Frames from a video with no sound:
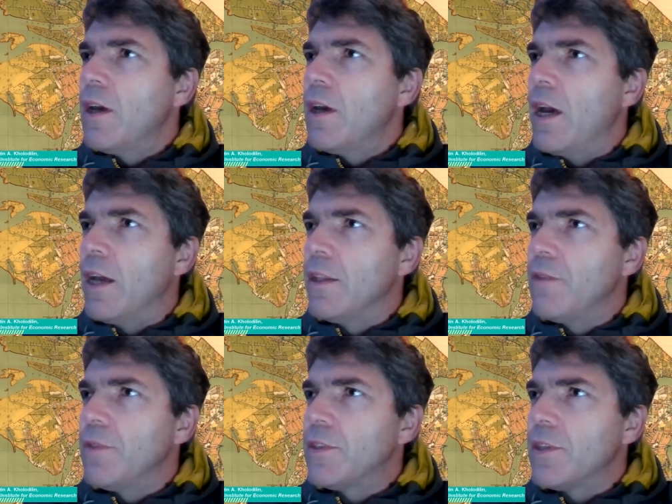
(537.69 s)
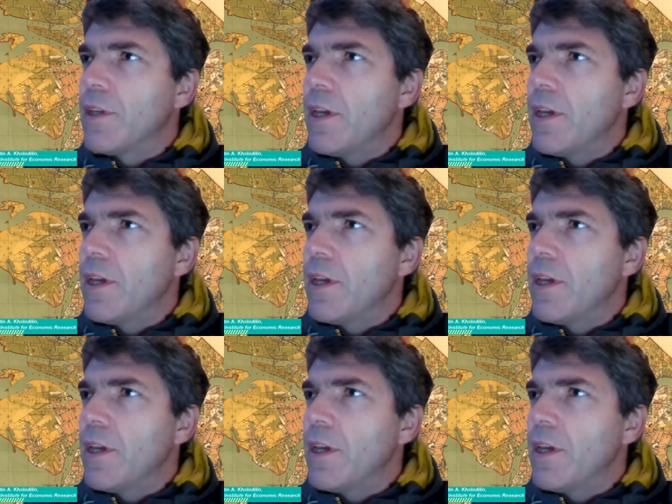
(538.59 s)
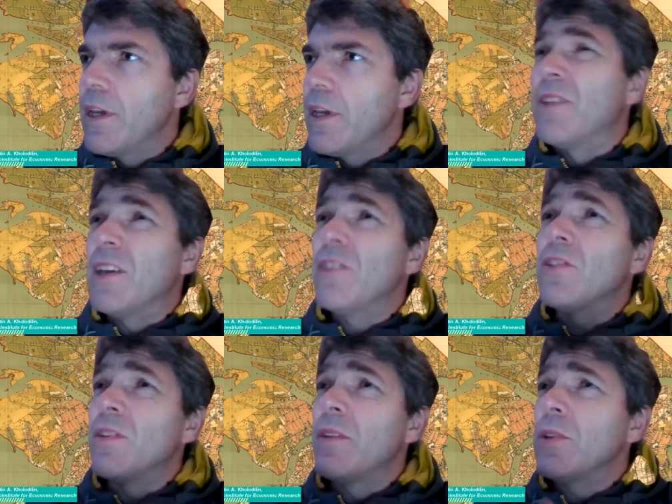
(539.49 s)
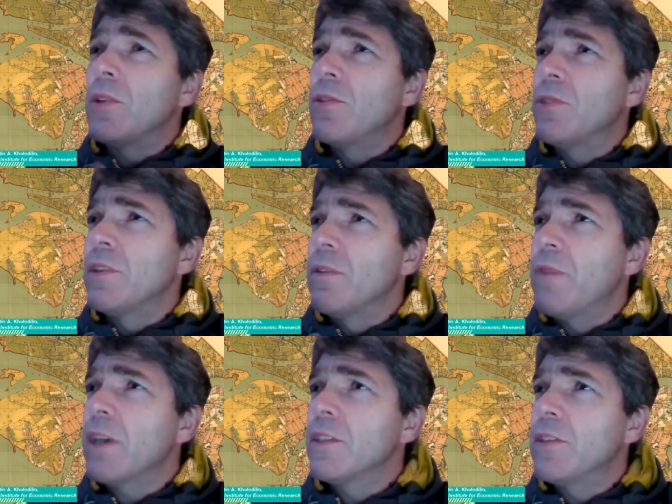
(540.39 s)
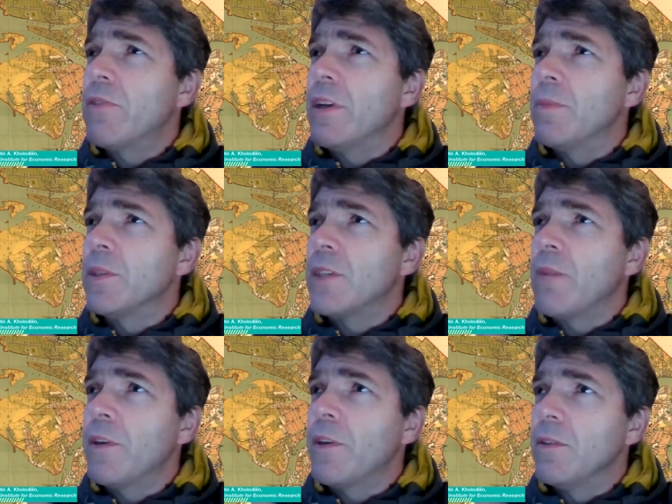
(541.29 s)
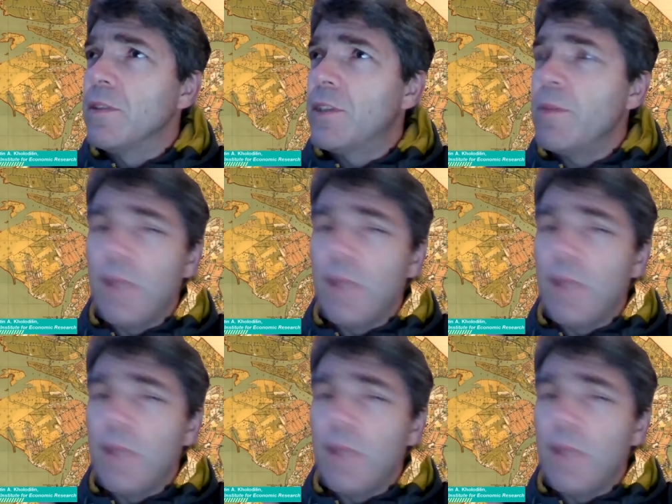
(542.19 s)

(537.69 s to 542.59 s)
And if it's the case, well, they were not using the vacancy rate, but something similar